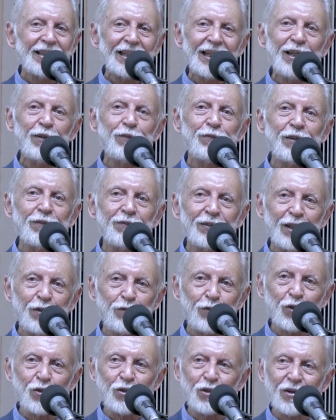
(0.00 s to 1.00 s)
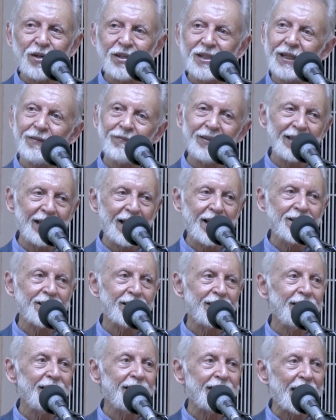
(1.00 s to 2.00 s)
if we refuse to receive it,
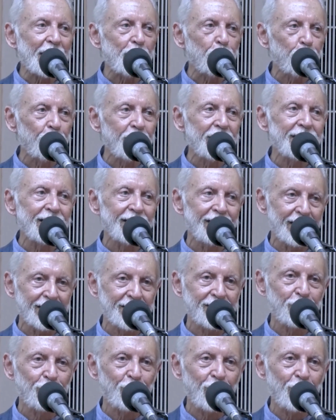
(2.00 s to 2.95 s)
naturally it can't work in us.